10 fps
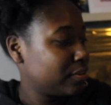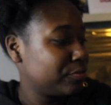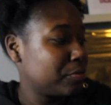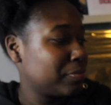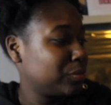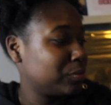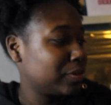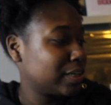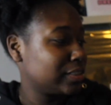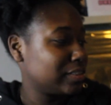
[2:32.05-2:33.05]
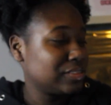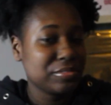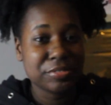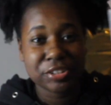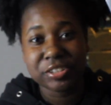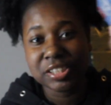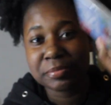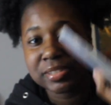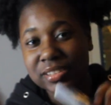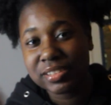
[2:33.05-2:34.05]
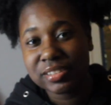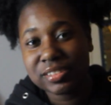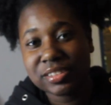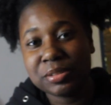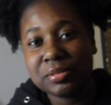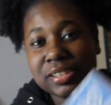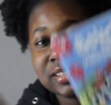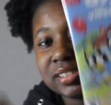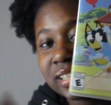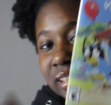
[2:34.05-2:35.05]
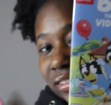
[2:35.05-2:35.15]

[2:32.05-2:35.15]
for my little cousin for Christmas. So this is his